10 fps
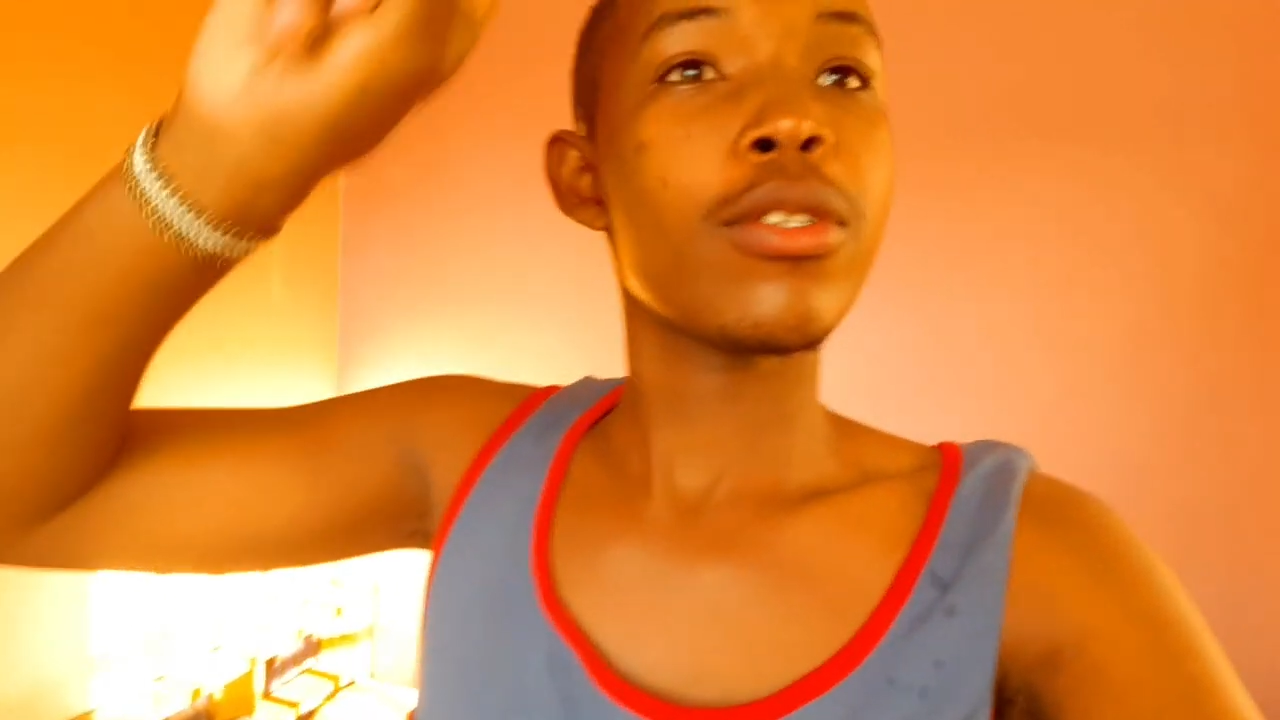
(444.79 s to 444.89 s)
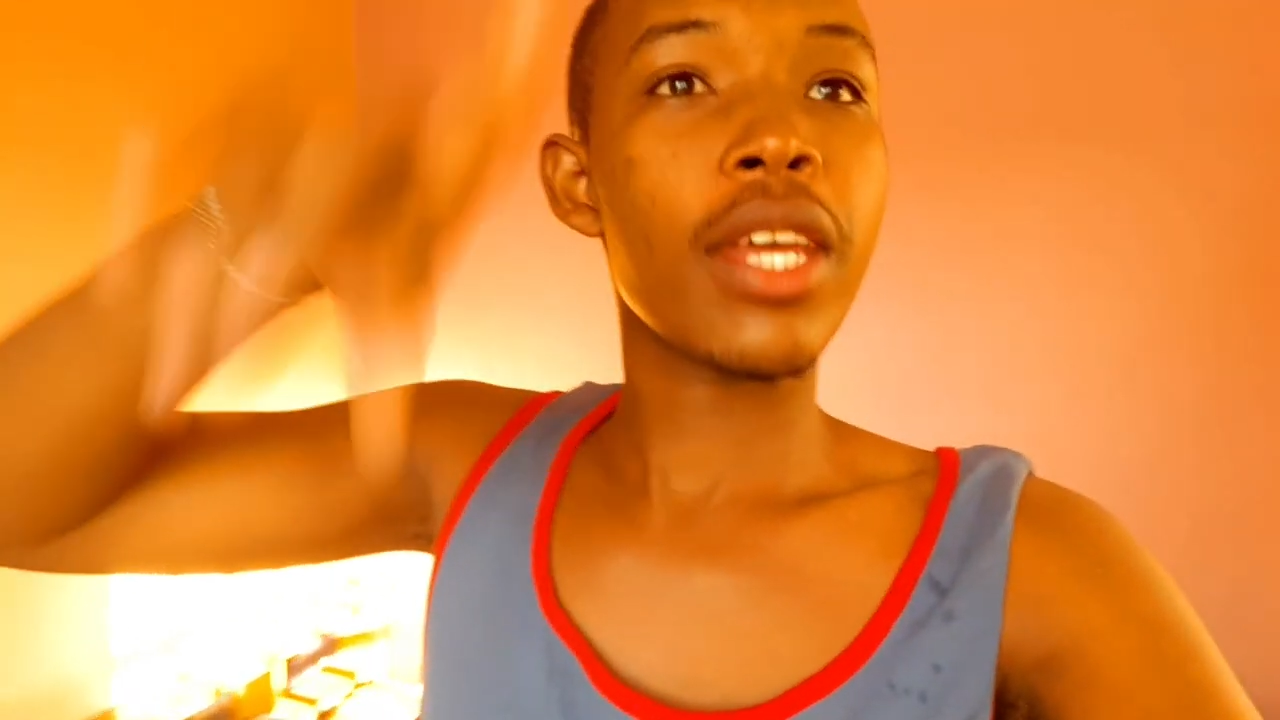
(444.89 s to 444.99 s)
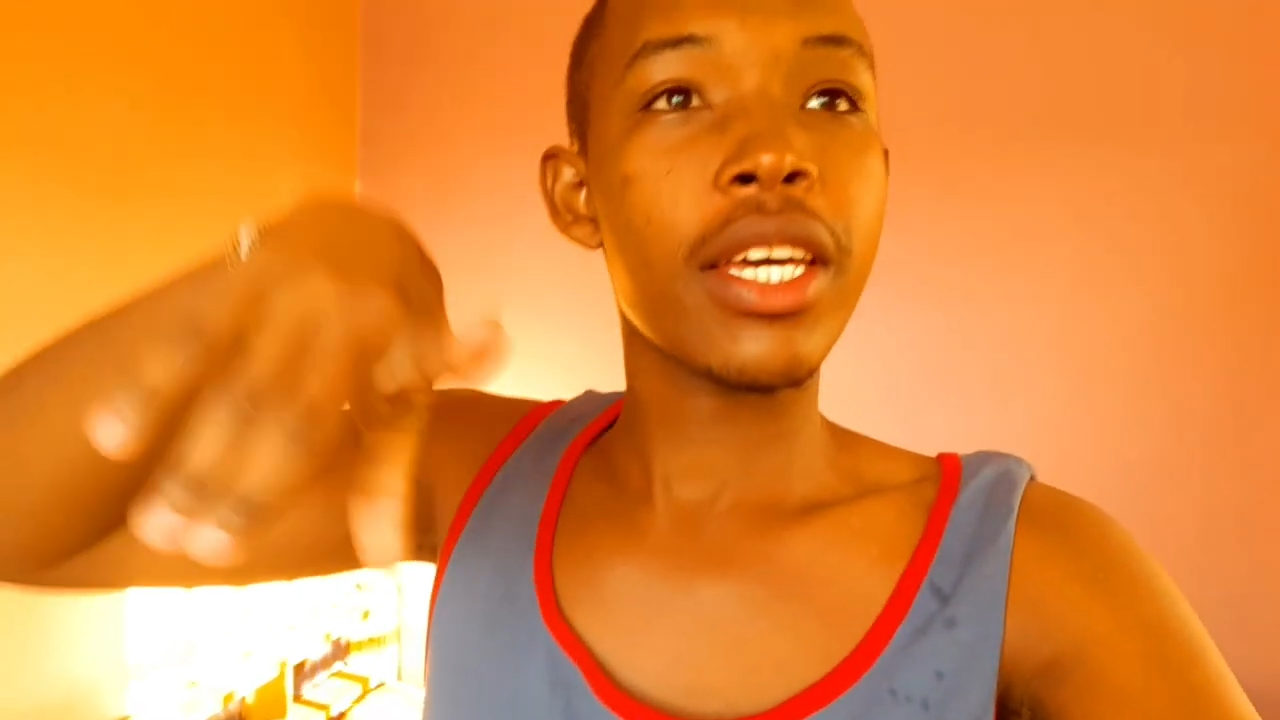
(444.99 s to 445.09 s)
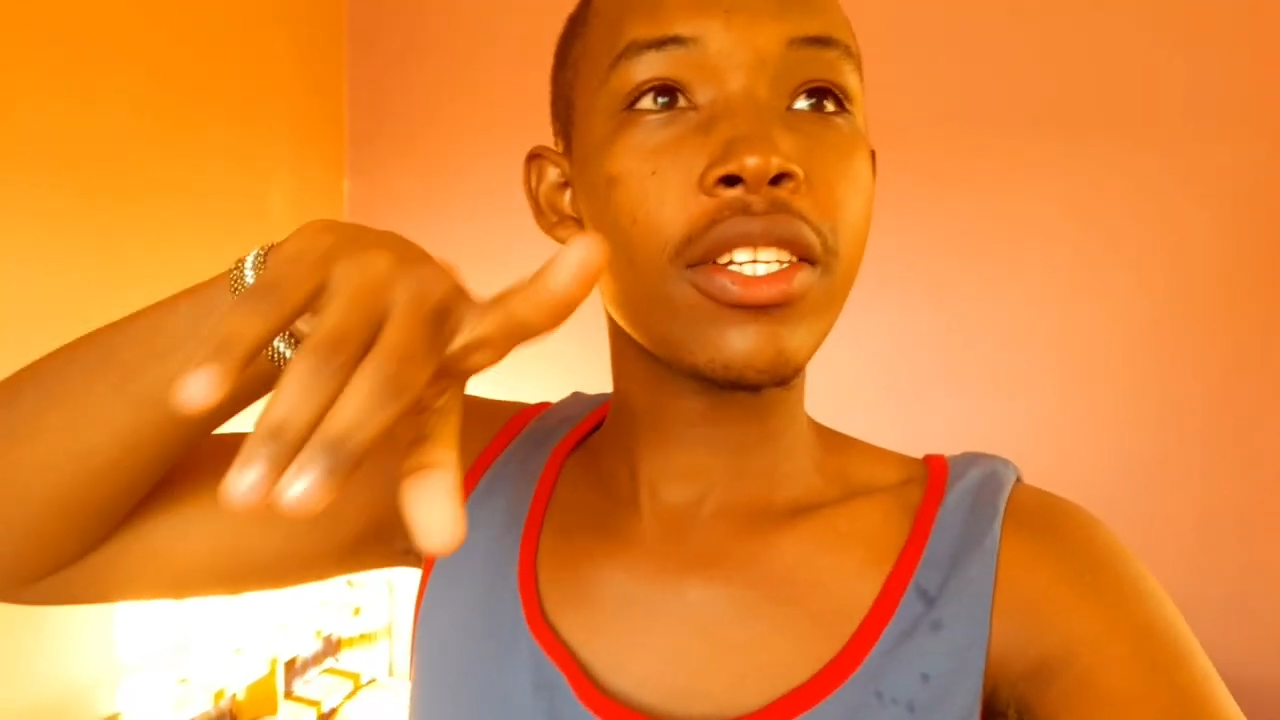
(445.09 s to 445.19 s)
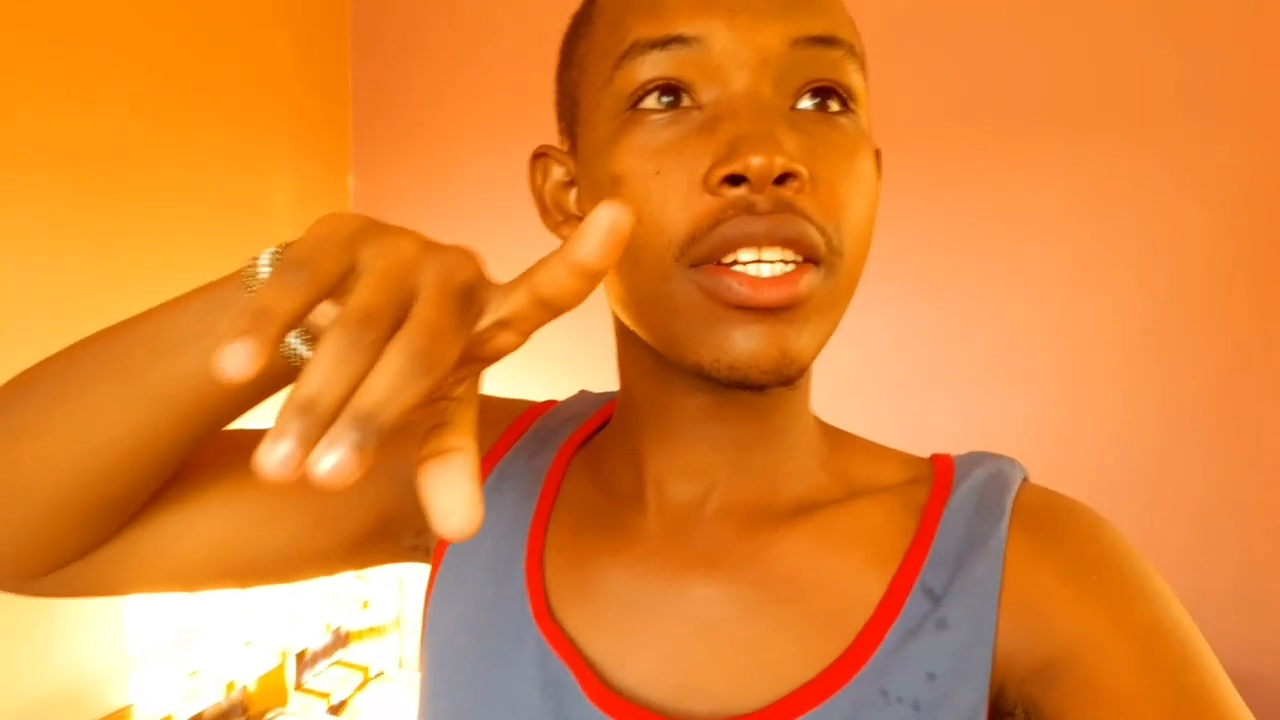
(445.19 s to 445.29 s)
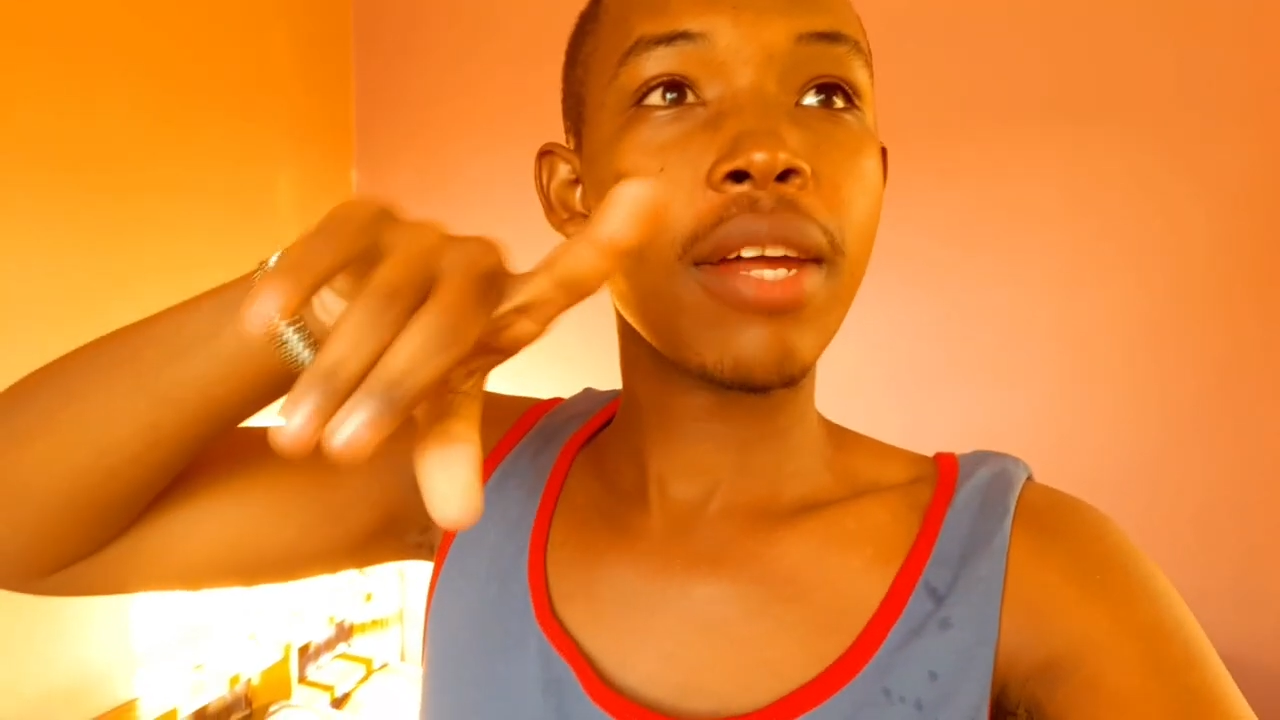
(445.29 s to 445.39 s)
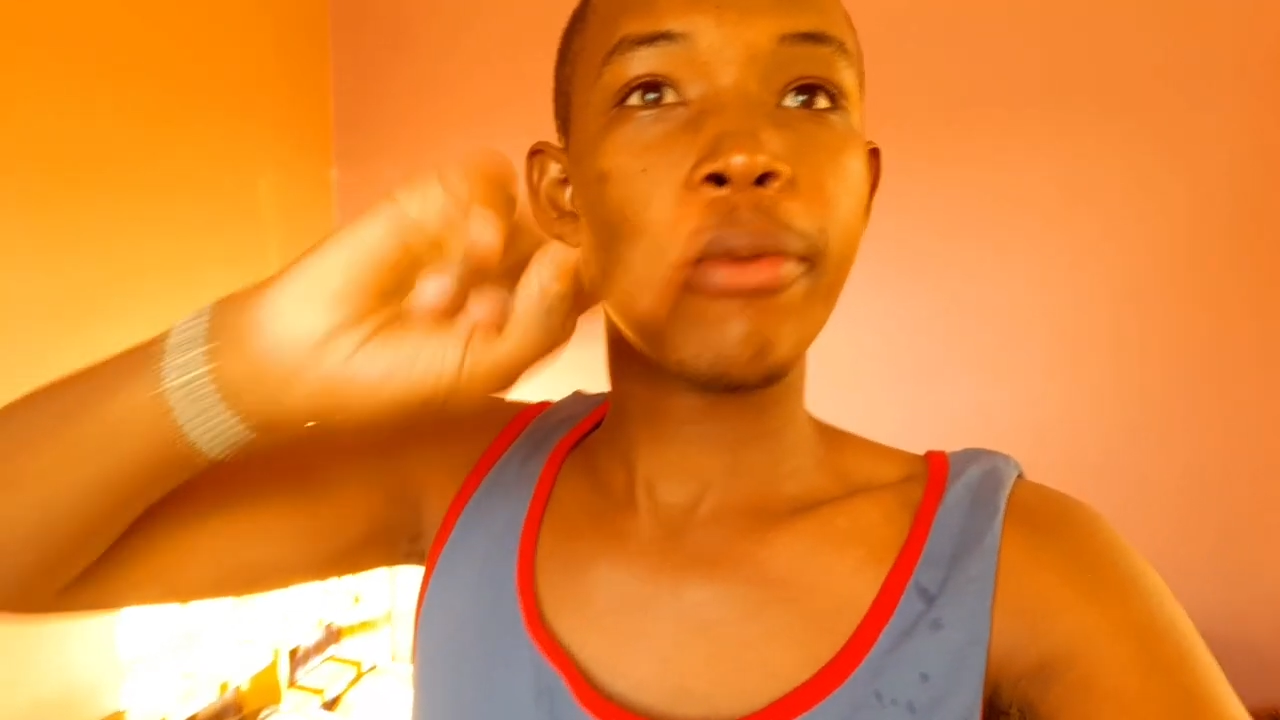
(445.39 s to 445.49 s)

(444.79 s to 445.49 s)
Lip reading: to the kitchen.